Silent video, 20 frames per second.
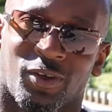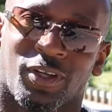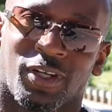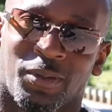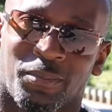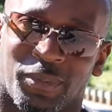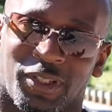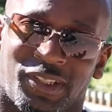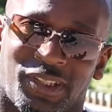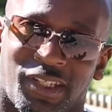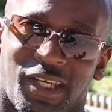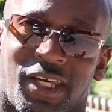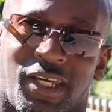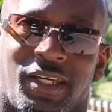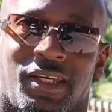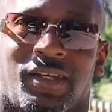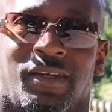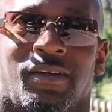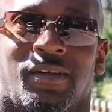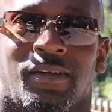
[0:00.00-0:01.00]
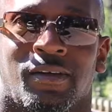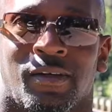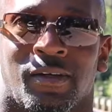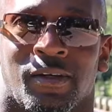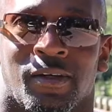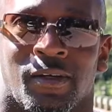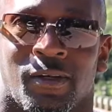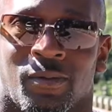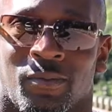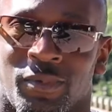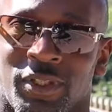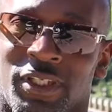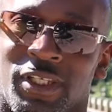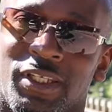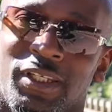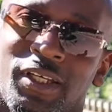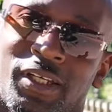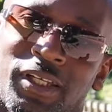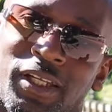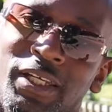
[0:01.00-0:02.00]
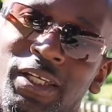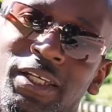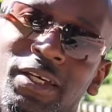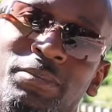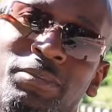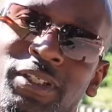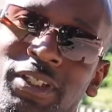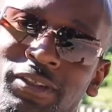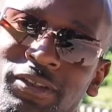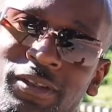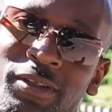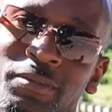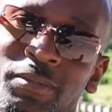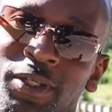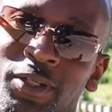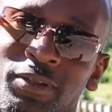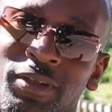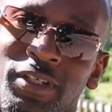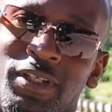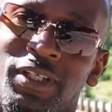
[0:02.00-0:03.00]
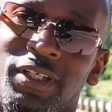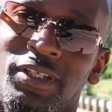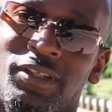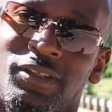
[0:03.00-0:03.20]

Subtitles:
All I'm gonna say, clean up these communities.